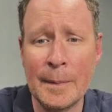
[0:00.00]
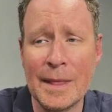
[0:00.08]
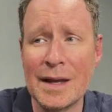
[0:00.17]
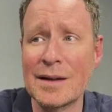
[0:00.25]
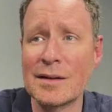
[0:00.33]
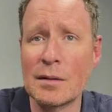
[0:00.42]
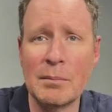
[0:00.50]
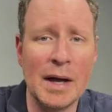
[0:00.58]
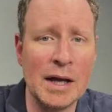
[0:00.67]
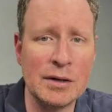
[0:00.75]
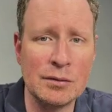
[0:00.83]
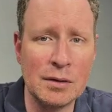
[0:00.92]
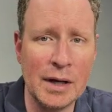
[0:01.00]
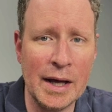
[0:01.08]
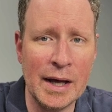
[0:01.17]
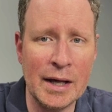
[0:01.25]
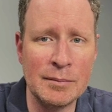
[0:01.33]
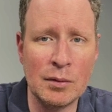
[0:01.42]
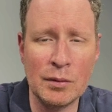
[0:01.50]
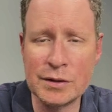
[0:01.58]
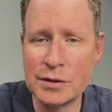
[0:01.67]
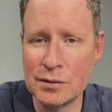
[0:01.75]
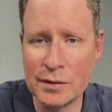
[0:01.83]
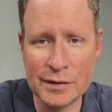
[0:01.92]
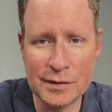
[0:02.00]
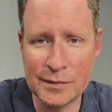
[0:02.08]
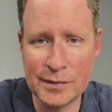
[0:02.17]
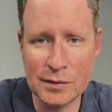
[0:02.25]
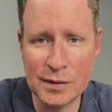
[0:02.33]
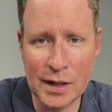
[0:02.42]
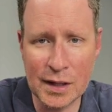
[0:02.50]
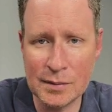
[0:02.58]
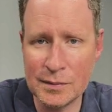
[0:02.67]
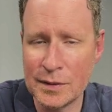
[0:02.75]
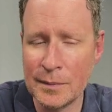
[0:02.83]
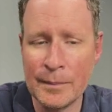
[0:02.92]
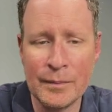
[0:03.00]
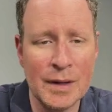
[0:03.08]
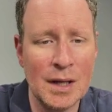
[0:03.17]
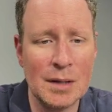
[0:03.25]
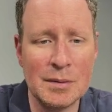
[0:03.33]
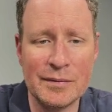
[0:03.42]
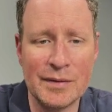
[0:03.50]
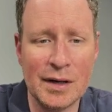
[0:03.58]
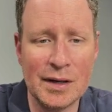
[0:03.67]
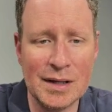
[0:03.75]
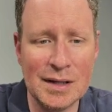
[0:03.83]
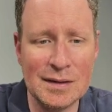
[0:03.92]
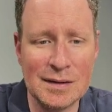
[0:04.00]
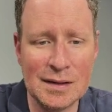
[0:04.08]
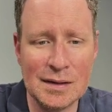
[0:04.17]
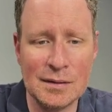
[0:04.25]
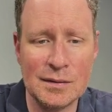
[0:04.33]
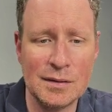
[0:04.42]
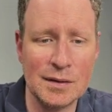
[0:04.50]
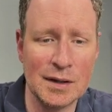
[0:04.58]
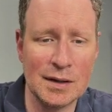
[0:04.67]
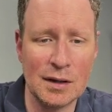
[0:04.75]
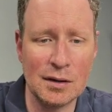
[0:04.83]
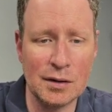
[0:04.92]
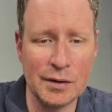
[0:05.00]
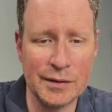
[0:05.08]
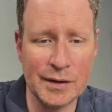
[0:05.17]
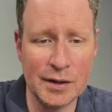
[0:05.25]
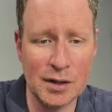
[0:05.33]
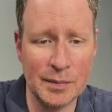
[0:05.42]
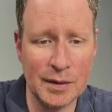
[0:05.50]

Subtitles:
it is a manual add, but once you do this a few times, it'll be very easy to get that all set up.